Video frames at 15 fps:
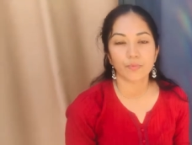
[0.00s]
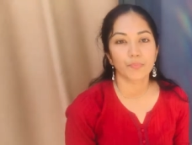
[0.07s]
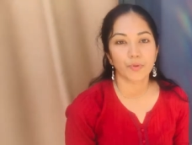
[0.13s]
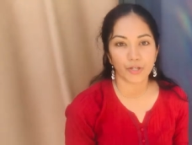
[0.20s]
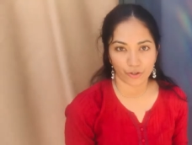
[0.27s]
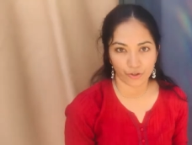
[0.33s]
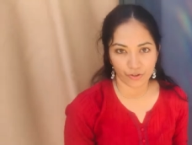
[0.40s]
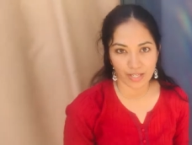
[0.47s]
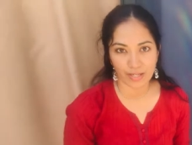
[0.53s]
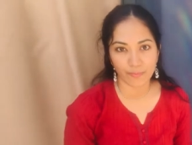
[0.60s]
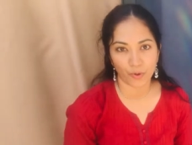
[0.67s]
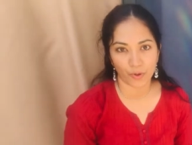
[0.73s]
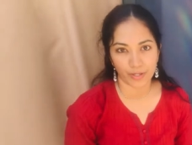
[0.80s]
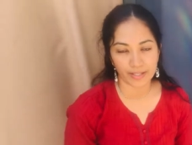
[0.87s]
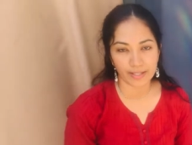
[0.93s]
pure neem
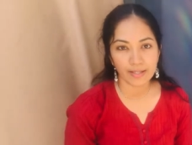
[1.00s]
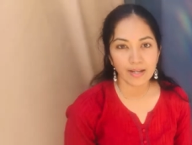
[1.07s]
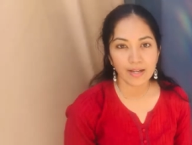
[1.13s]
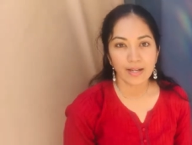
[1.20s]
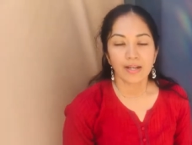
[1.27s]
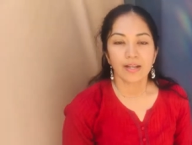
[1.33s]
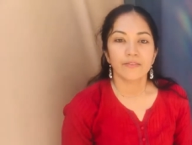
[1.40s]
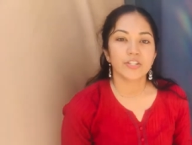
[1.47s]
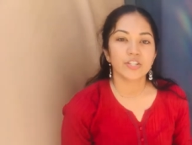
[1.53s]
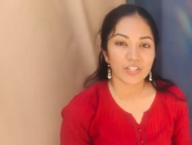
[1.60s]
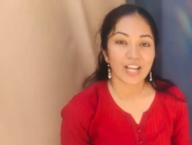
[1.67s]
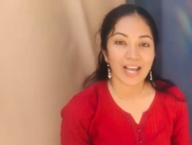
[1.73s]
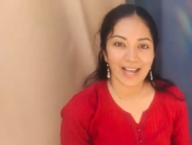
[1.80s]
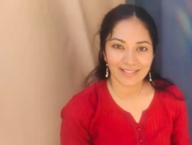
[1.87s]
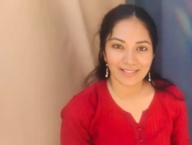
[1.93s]
oil,
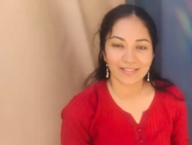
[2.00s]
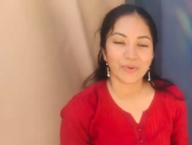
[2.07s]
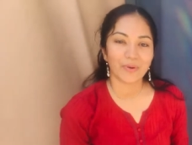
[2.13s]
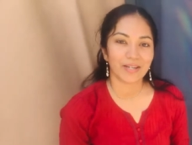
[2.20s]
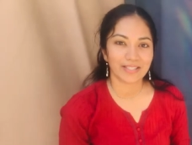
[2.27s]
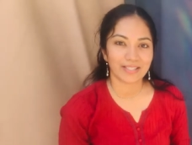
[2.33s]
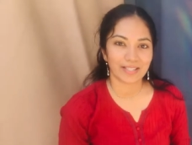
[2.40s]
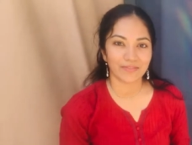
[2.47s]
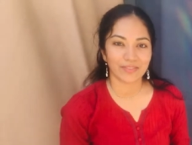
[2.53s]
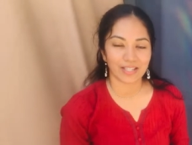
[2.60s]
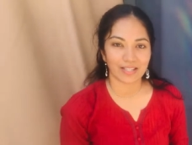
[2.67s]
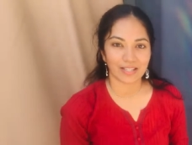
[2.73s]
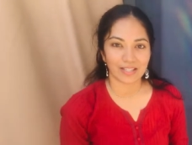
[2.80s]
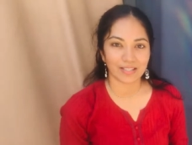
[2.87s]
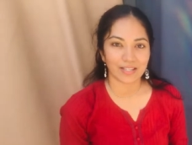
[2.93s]
which has no additives
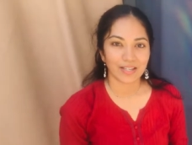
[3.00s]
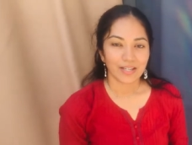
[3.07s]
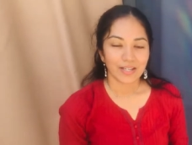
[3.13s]
in it.